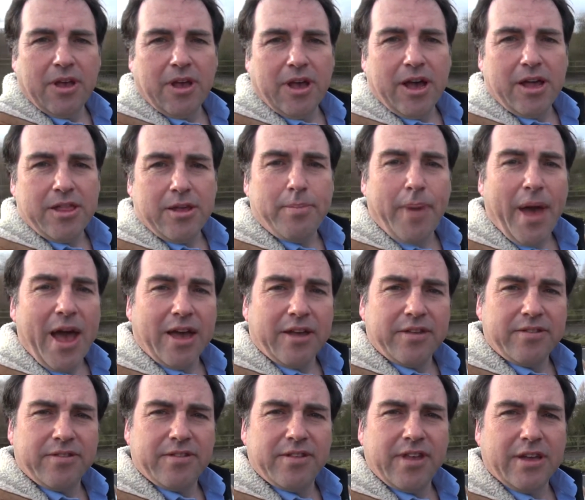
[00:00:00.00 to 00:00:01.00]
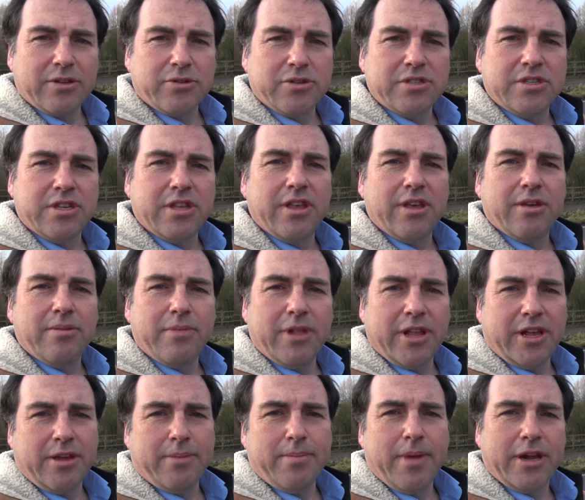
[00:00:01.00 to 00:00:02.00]
They'll pass the entrance to the
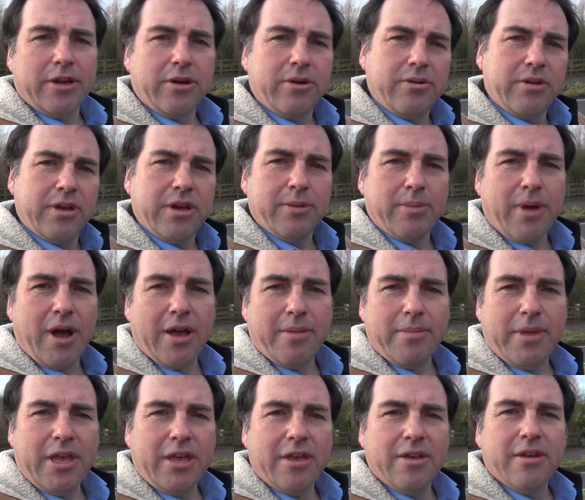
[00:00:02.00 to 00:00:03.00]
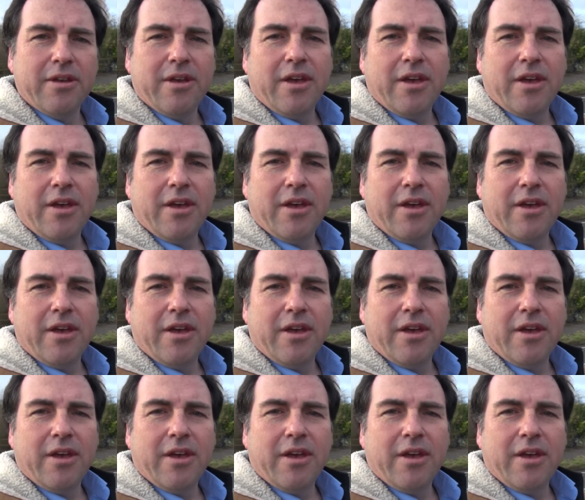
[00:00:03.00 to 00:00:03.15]
Millennium Meadow here behind me,